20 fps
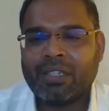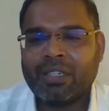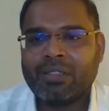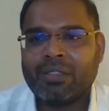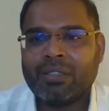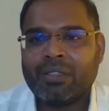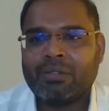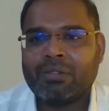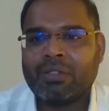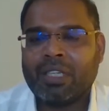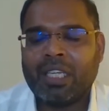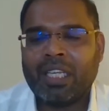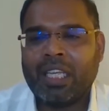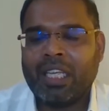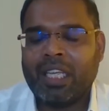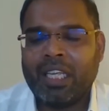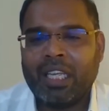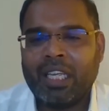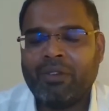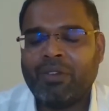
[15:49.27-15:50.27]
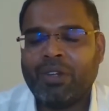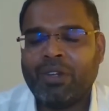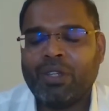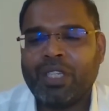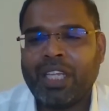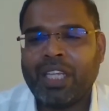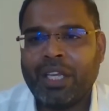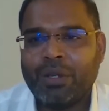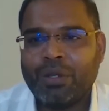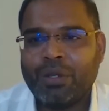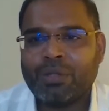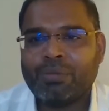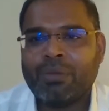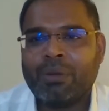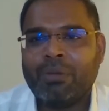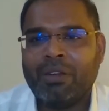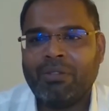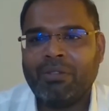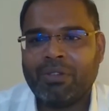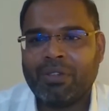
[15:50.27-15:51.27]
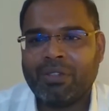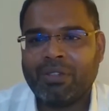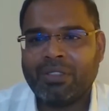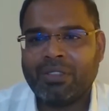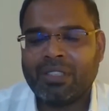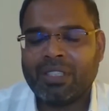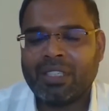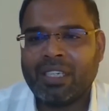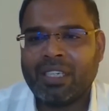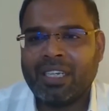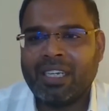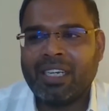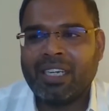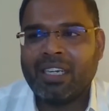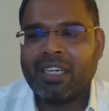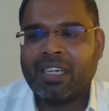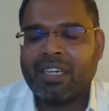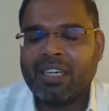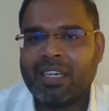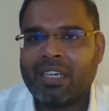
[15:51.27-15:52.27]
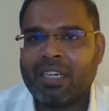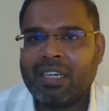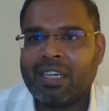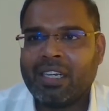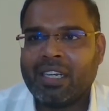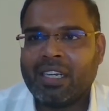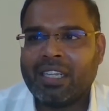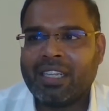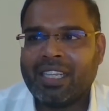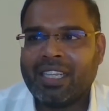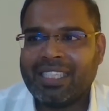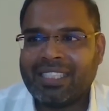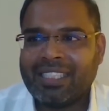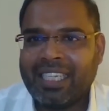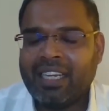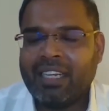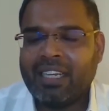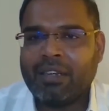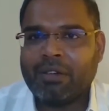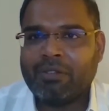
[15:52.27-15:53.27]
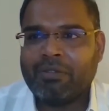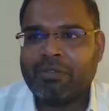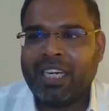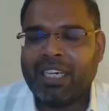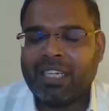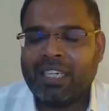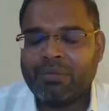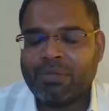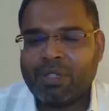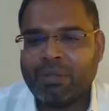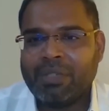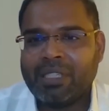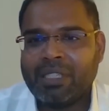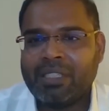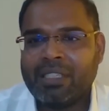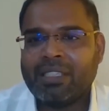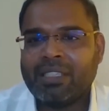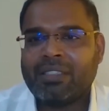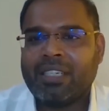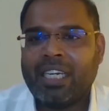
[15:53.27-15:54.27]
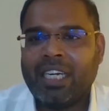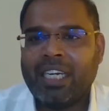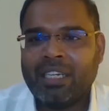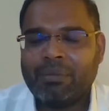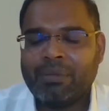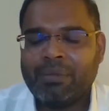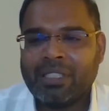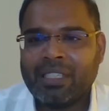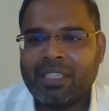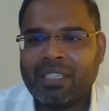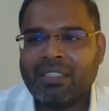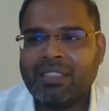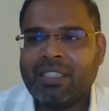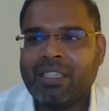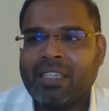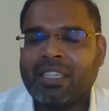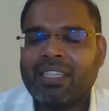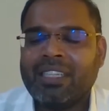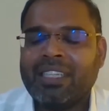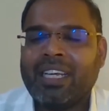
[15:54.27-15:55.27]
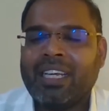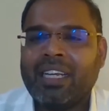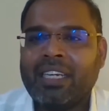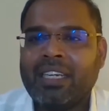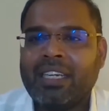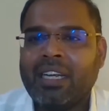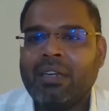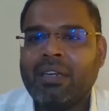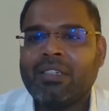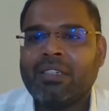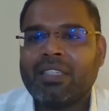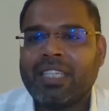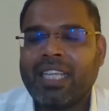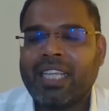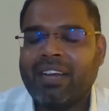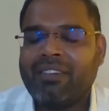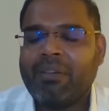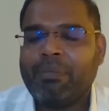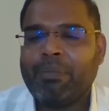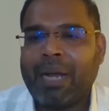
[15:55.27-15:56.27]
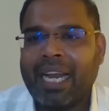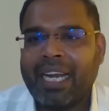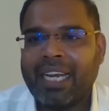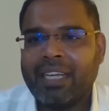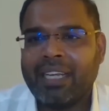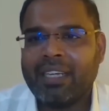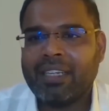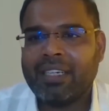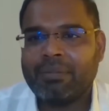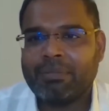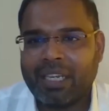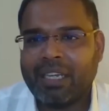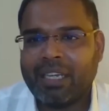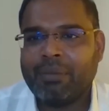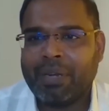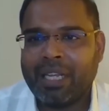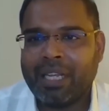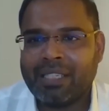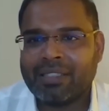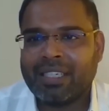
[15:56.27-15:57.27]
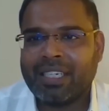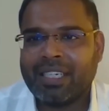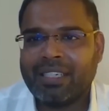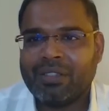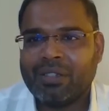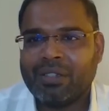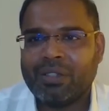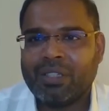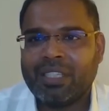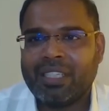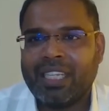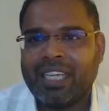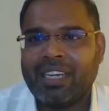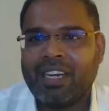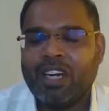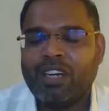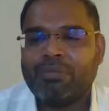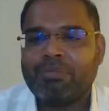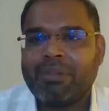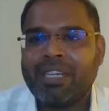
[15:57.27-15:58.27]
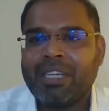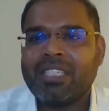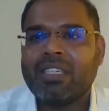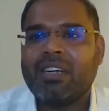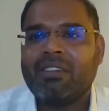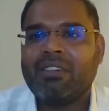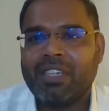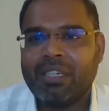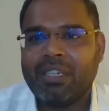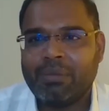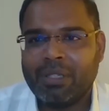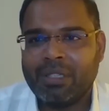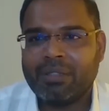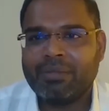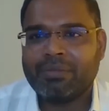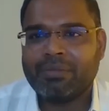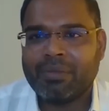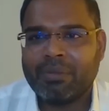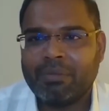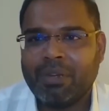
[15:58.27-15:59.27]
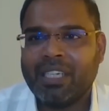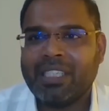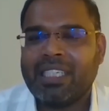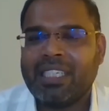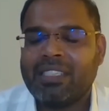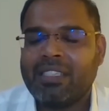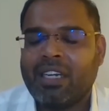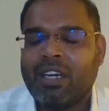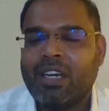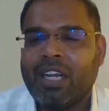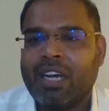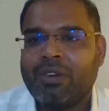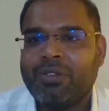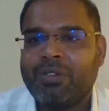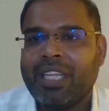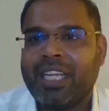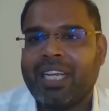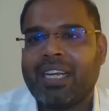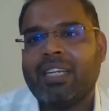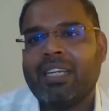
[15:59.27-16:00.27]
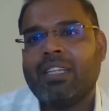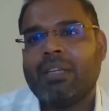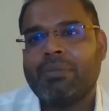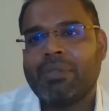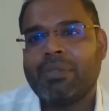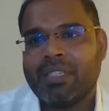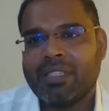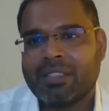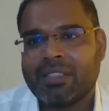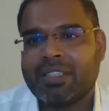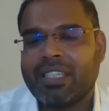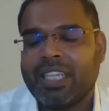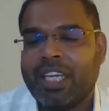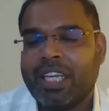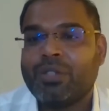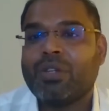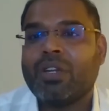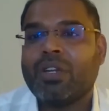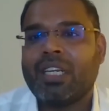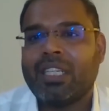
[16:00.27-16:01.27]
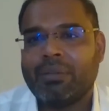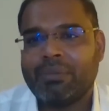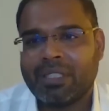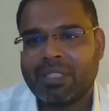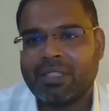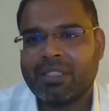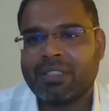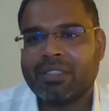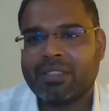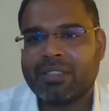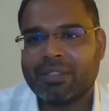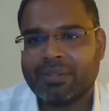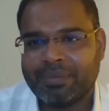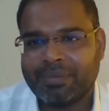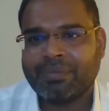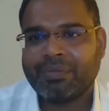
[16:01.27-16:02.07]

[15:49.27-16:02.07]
So even though they use mobile phones, still when it comes to business, running a business, they have a panic in place, right? So they're not much comfortable, because that's not how they run the business, they used to run the business.